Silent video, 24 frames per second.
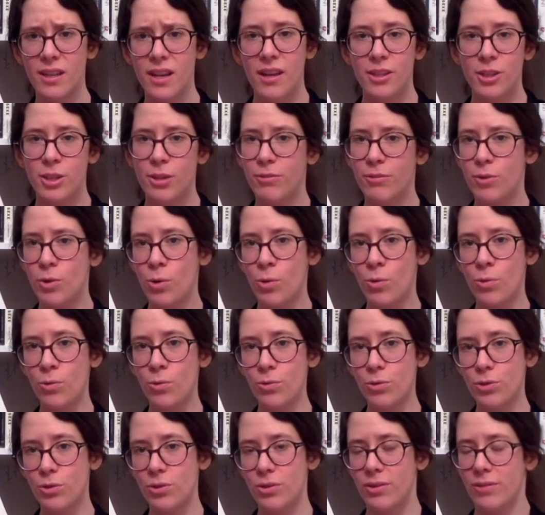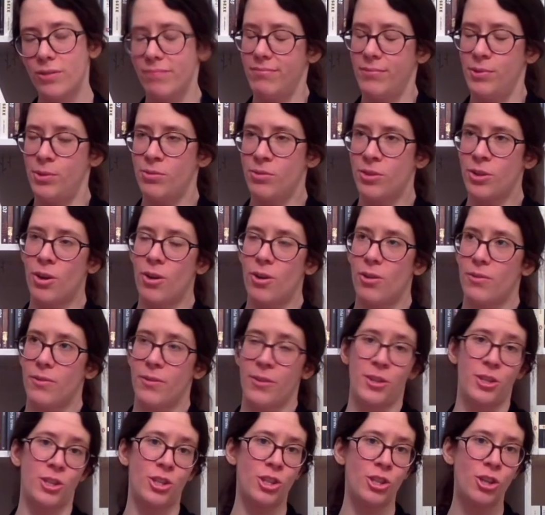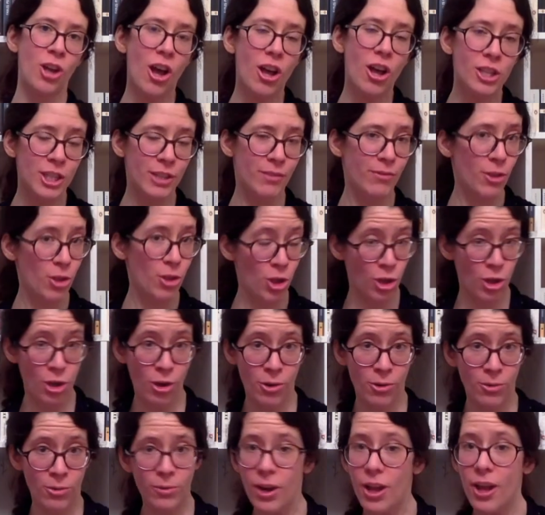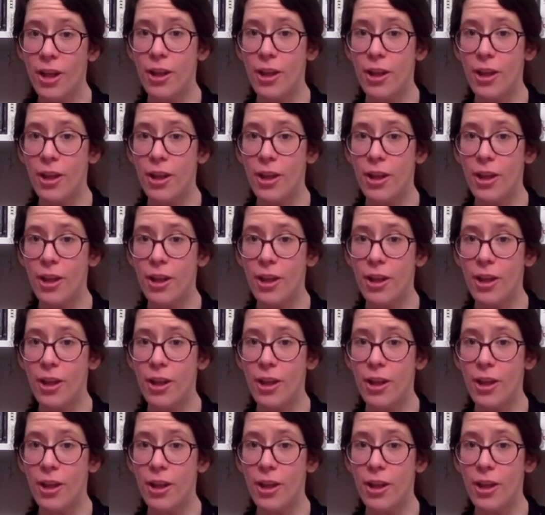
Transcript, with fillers: So, of course, you've got the stars of the show,